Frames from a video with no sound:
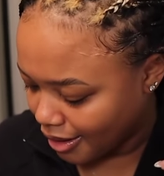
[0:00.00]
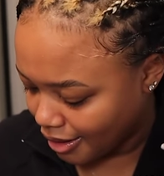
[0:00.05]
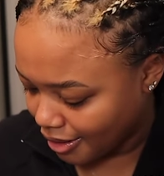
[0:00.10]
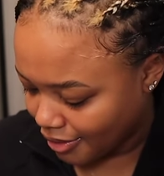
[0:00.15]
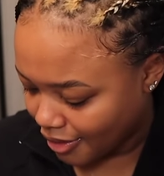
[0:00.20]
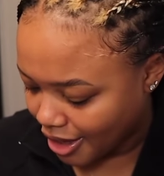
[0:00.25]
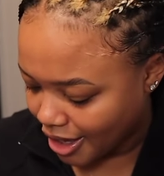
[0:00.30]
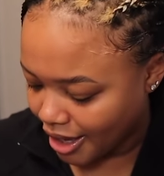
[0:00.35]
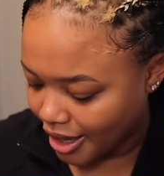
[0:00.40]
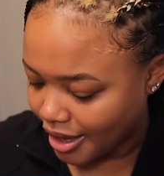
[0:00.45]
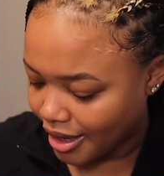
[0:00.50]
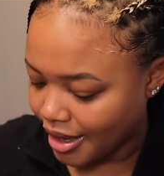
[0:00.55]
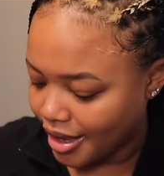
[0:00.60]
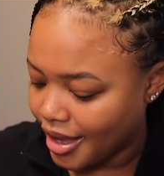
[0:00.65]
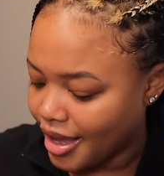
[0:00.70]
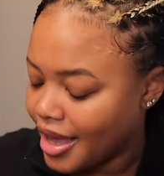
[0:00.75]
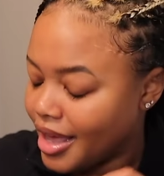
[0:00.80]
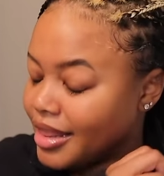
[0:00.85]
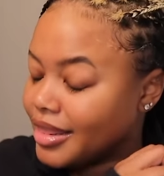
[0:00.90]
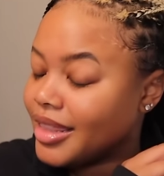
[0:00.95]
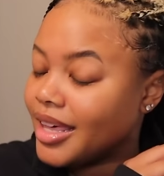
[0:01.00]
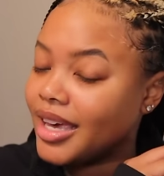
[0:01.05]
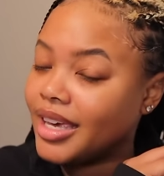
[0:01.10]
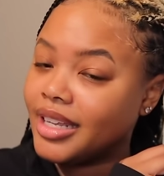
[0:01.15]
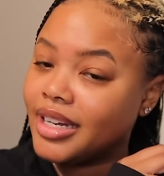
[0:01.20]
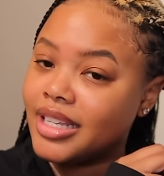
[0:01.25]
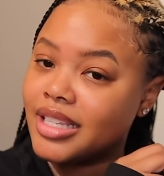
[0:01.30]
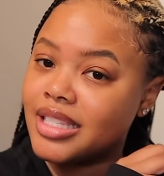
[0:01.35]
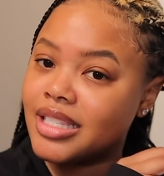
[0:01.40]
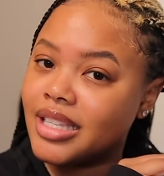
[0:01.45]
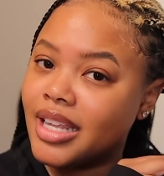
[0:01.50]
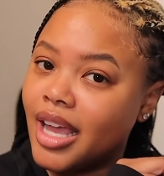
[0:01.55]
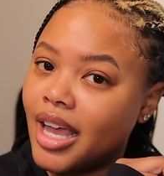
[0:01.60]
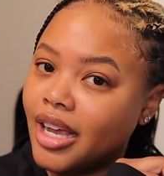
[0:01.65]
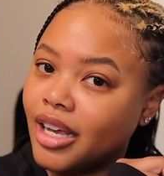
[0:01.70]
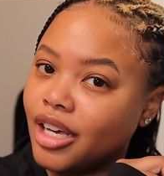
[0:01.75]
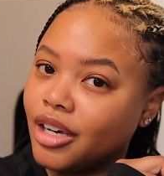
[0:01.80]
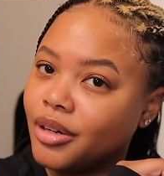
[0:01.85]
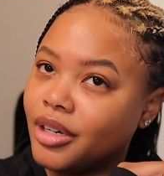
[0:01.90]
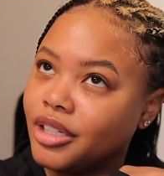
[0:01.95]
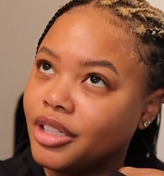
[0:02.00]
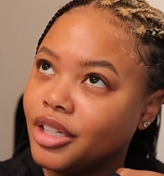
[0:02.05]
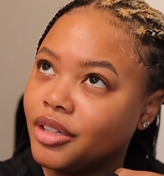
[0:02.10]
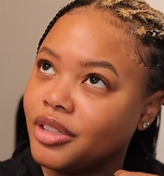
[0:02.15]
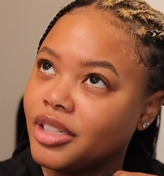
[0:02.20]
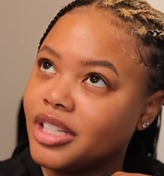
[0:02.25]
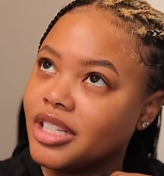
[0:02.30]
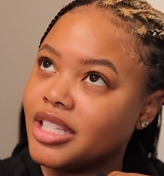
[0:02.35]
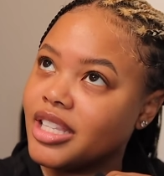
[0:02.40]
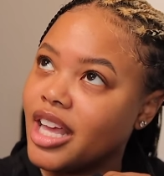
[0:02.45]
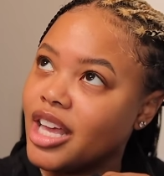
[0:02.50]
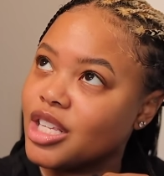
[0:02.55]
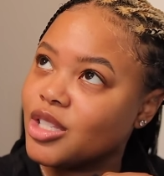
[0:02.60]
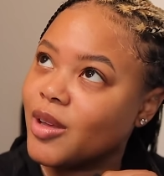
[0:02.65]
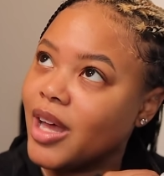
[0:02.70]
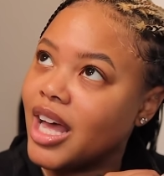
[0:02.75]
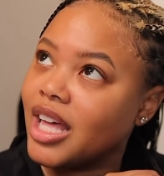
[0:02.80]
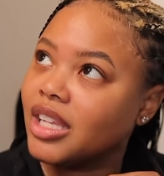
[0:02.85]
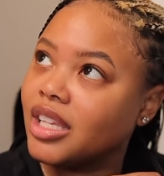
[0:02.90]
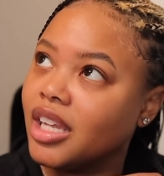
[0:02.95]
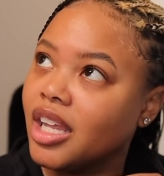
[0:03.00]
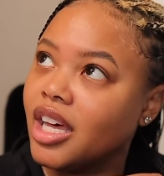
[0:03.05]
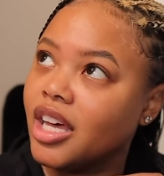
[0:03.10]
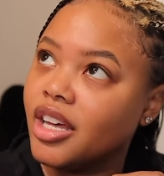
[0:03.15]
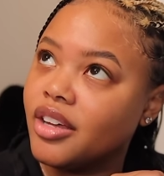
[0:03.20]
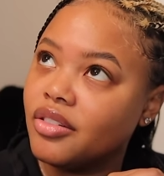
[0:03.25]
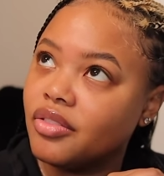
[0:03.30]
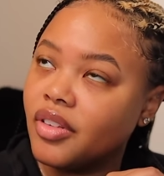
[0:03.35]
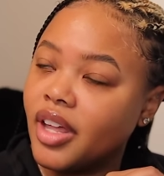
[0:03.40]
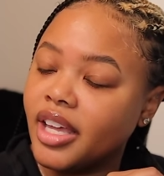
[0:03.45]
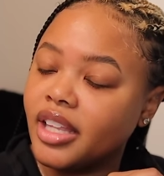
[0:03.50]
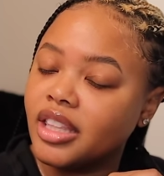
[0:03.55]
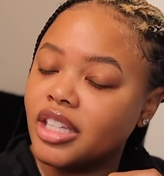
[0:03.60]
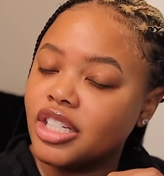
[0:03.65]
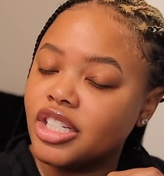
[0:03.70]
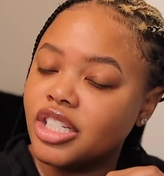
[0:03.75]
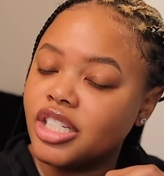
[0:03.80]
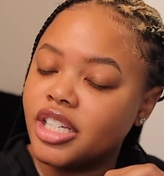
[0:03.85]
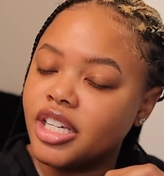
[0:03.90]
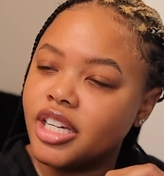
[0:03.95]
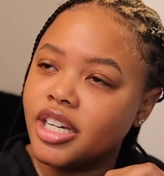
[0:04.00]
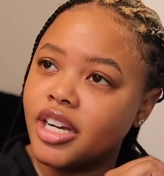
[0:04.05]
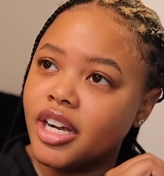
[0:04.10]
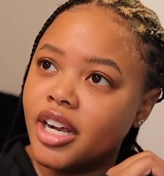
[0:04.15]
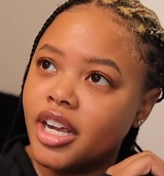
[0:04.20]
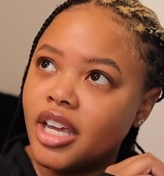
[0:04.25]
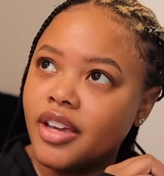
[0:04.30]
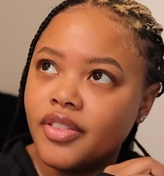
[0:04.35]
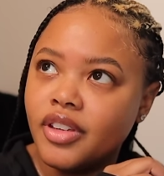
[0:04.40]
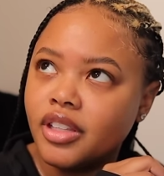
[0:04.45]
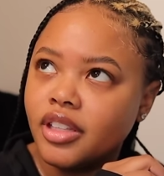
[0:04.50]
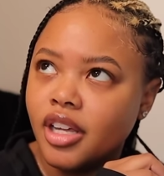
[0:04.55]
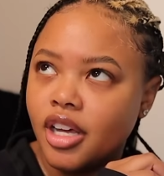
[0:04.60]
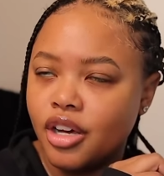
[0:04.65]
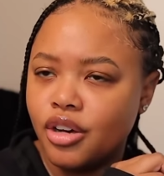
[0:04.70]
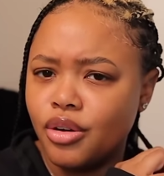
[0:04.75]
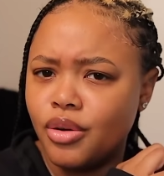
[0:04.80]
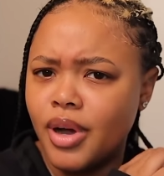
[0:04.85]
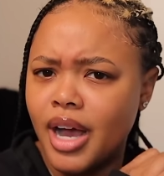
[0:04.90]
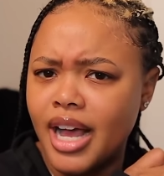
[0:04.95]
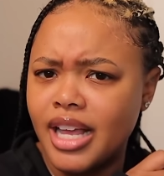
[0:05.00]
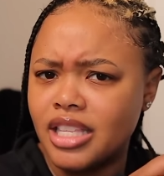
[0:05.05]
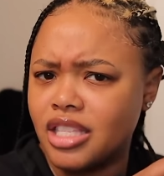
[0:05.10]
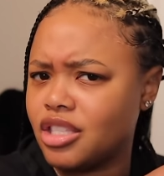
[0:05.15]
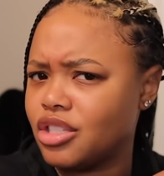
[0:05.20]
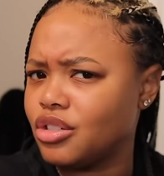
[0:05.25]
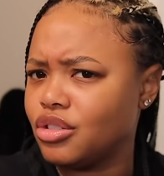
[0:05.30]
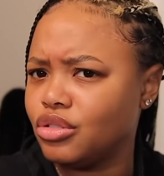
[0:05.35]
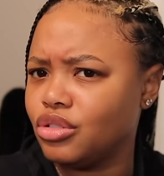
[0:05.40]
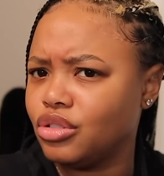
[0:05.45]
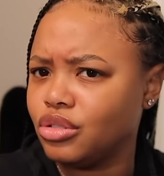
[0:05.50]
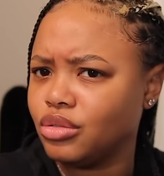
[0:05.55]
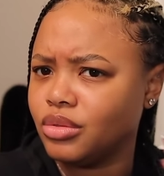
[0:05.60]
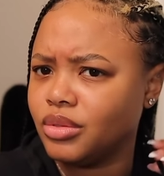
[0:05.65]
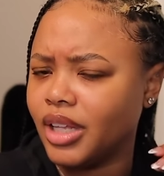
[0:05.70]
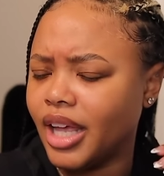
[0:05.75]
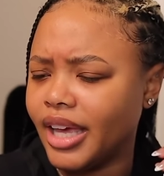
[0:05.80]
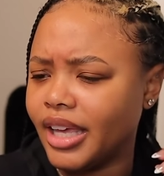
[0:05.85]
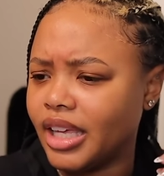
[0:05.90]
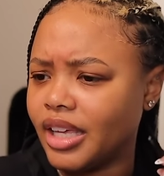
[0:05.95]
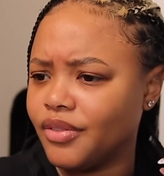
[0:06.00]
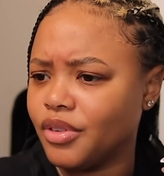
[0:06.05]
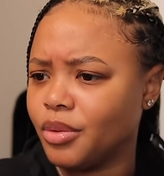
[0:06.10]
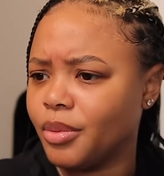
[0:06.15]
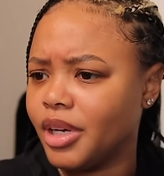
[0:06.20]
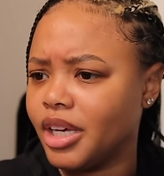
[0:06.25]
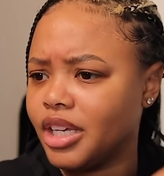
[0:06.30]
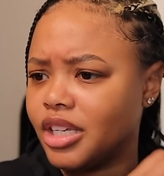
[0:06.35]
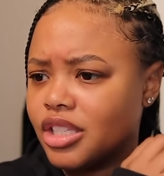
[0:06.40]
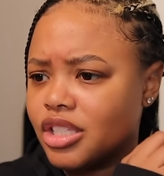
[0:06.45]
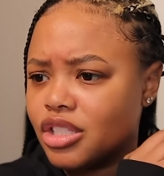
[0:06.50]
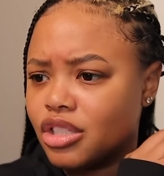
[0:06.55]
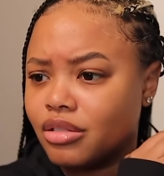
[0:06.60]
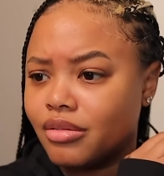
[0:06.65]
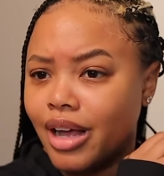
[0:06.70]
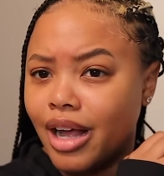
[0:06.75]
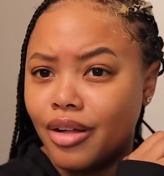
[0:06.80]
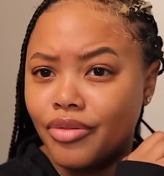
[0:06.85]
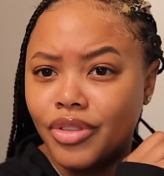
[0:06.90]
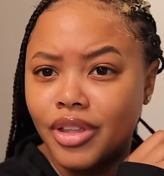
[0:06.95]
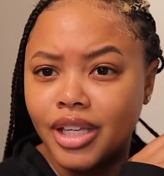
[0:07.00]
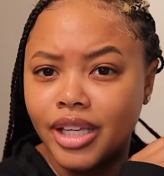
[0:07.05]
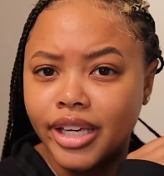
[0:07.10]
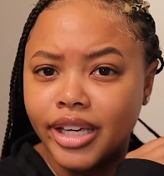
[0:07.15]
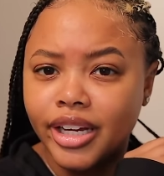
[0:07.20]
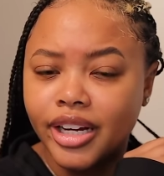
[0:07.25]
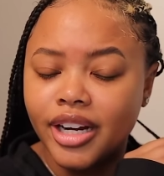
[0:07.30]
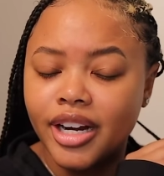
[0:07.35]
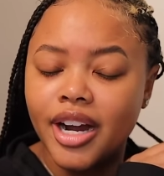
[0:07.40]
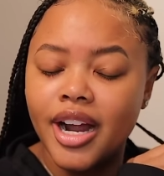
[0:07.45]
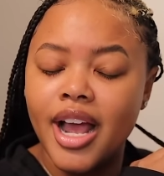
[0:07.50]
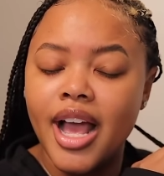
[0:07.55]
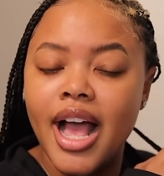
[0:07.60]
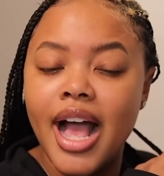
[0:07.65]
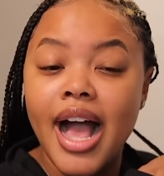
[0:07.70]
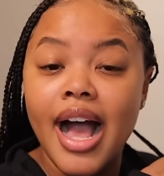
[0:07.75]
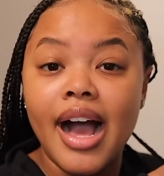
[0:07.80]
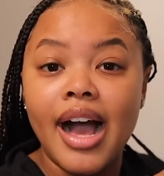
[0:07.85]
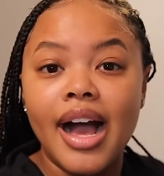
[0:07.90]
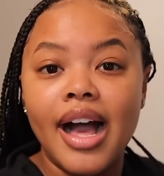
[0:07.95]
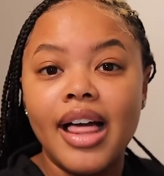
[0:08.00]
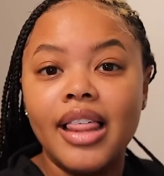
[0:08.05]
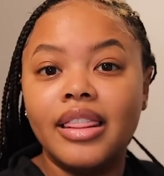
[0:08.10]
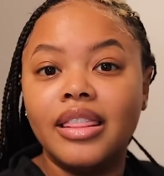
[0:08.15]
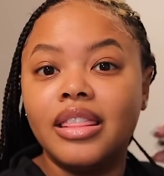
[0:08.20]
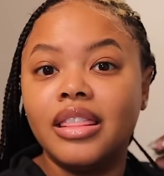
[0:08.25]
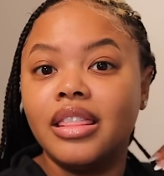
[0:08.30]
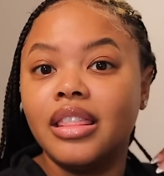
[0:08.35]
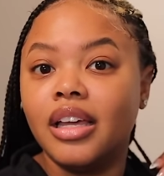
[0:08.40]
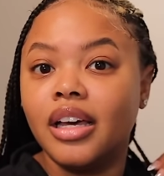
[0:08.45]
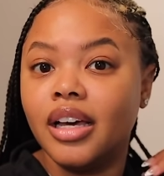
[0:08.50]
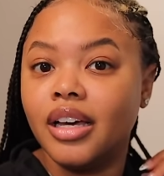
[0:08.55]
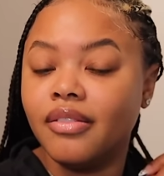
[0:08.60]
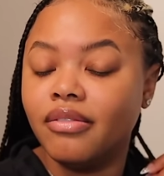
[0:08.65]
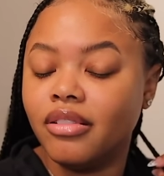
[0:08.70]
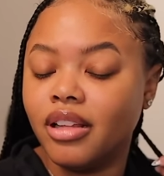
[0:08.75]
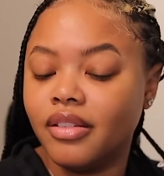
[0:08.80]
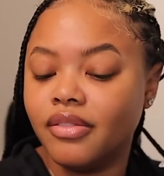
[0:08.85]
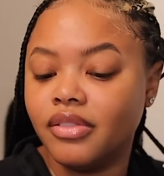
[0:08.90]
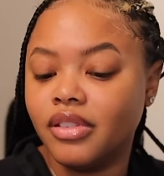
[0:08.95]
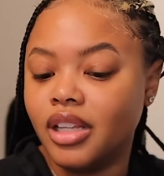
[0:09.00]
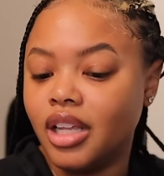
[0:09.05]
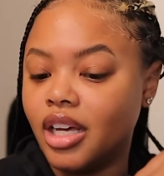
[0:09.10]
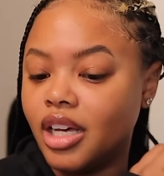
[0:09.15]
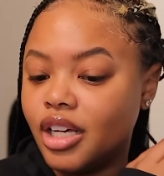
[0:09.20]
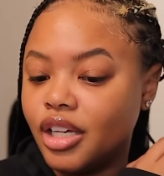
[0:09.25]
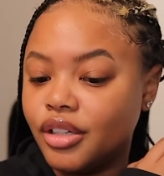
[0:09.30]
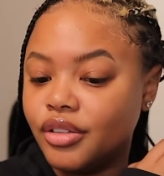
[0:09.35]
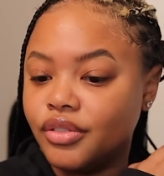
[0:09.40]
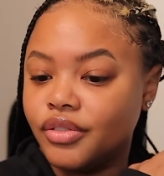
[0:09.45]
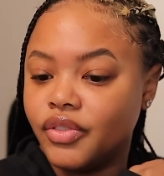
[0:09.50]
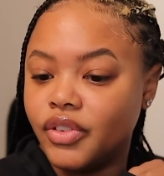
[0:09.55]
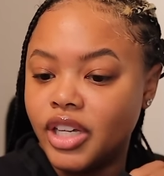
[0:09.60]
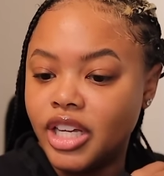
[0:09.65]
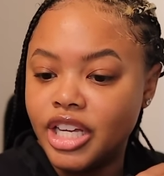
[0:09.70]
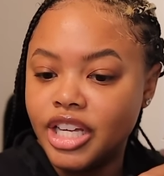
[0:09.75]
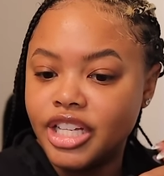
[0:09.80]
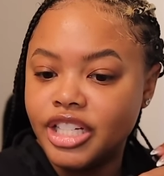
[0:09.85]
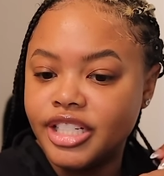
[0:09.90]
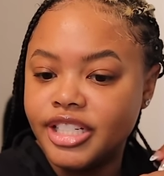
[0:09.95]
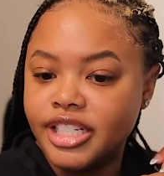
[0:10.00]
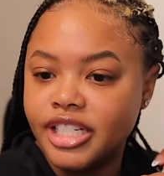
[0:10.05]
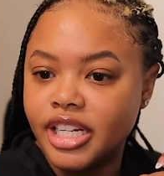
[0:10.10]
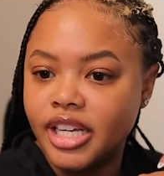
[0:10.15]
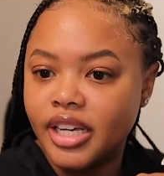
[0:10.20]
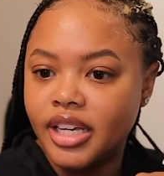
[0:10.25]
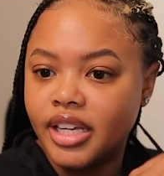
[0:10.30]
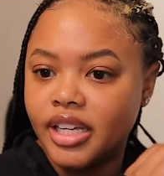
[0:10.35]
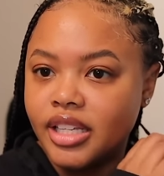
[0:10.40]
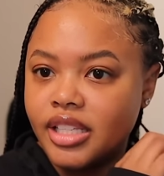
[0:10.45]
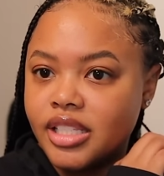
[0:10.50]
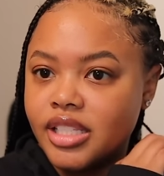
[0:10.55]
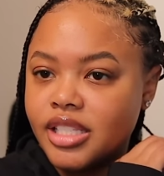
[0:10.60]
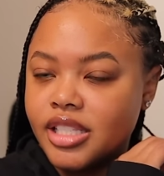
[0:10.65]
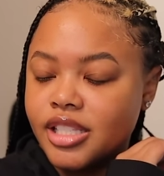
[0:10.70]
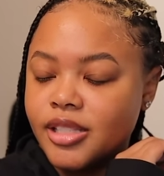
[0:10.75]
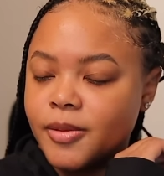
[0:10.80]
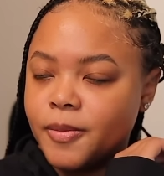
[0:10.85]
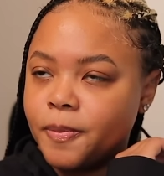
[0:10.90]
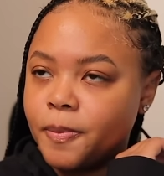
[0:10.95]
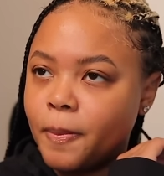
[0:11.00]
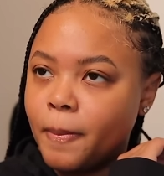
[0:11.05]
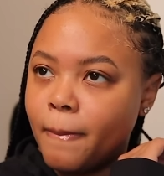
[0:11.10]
Okay, that it does not go unnoticed. That's why I love like this year, even though I still do like giveaways throughout the year, I love love love just